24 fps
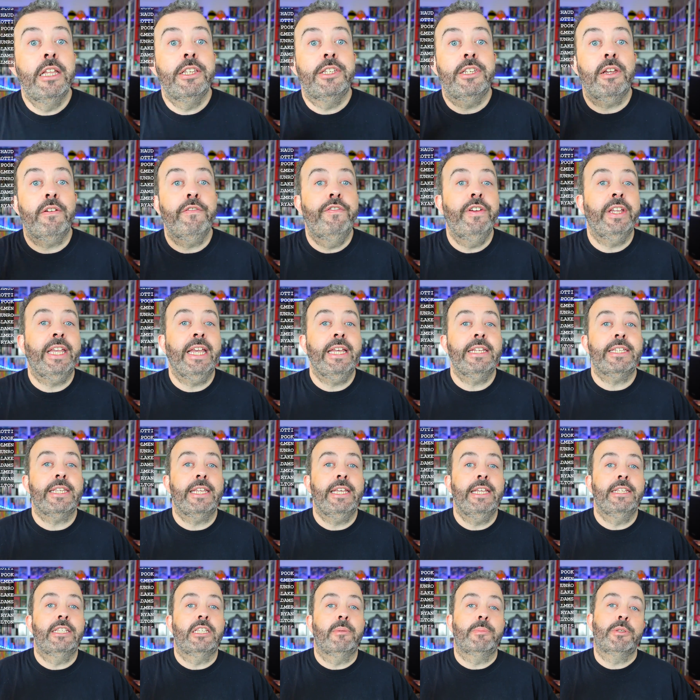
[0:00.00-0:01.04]
Don't forget to
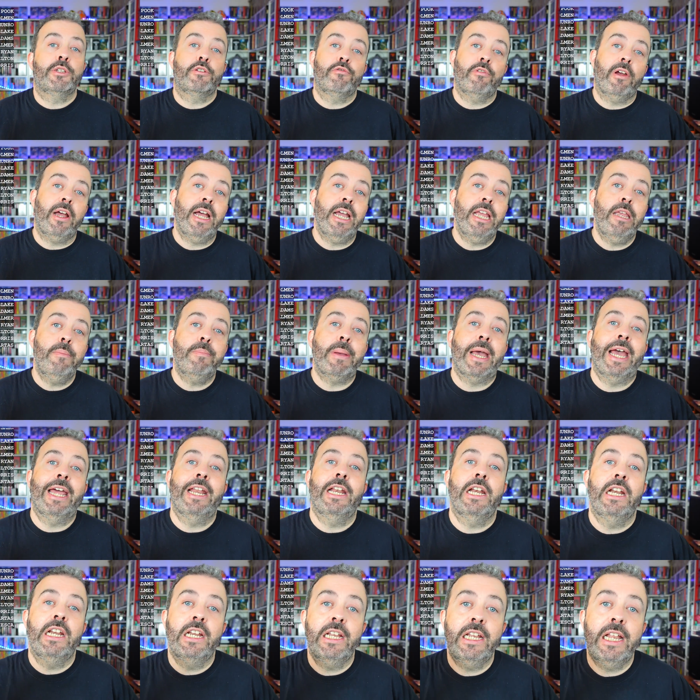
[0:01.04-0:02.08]
hit subscribe
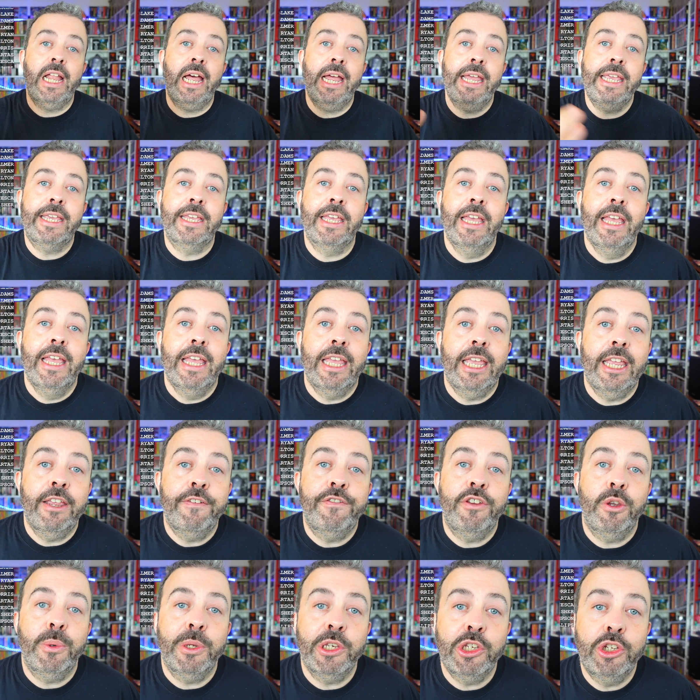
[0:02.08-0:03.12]
and like
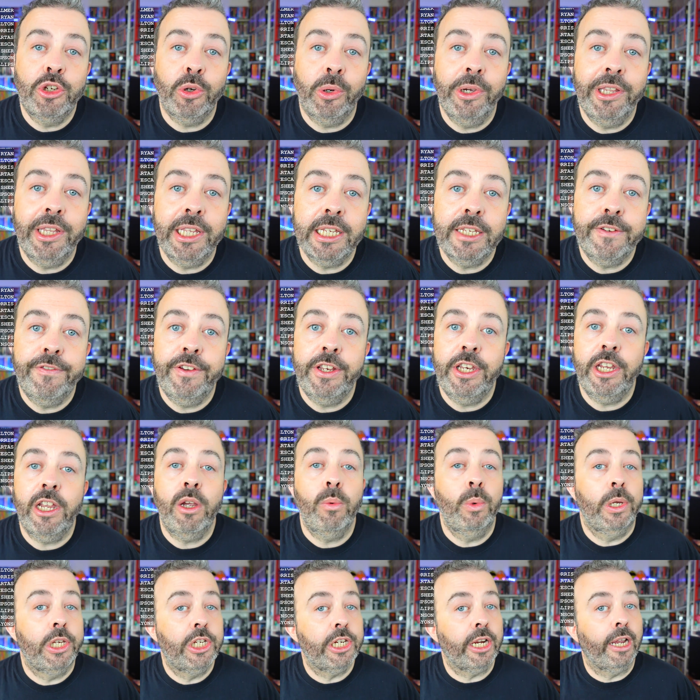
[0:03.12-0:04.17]
if you enjoyed this video,
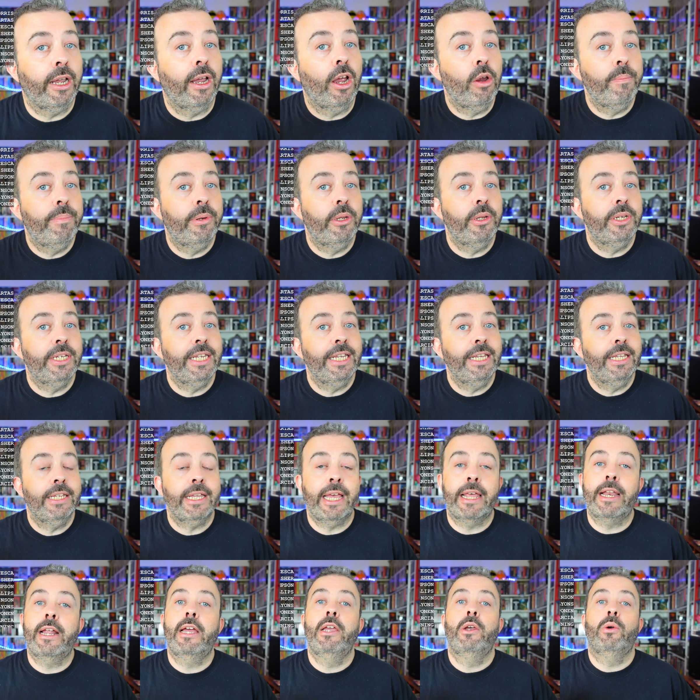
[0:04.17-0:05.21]
which I hope you did,
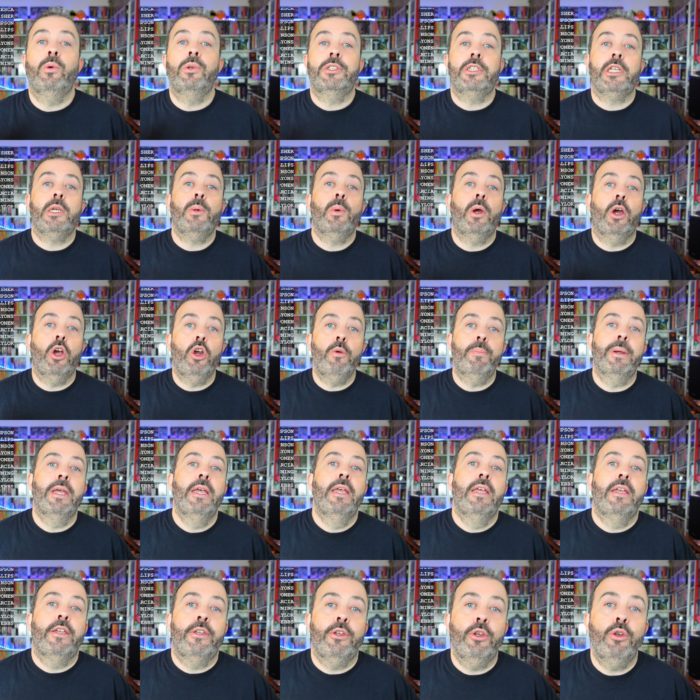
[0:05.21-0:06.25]
and I also hope
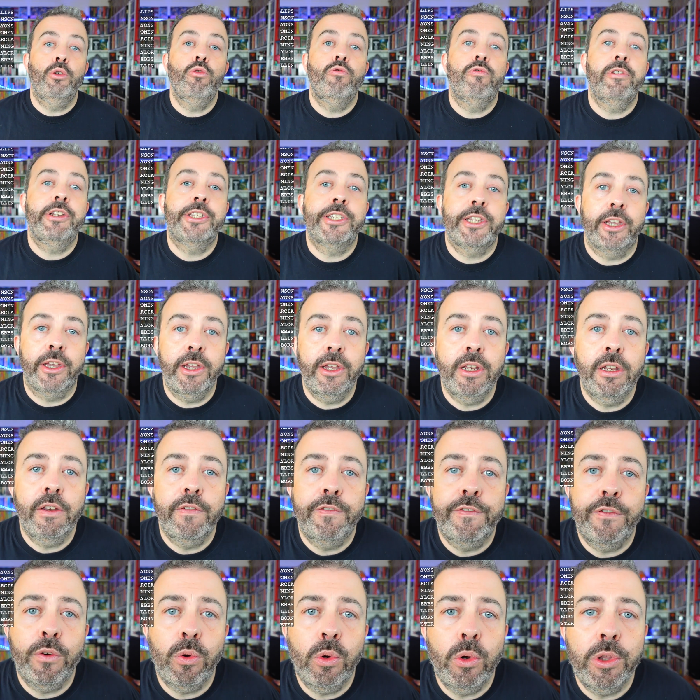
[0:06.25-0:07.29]
you return
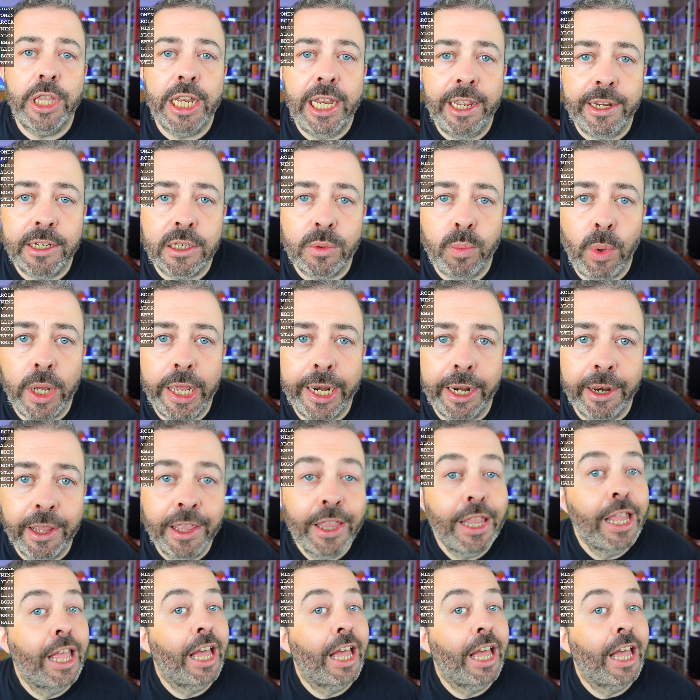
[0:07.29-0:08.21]
for the next one.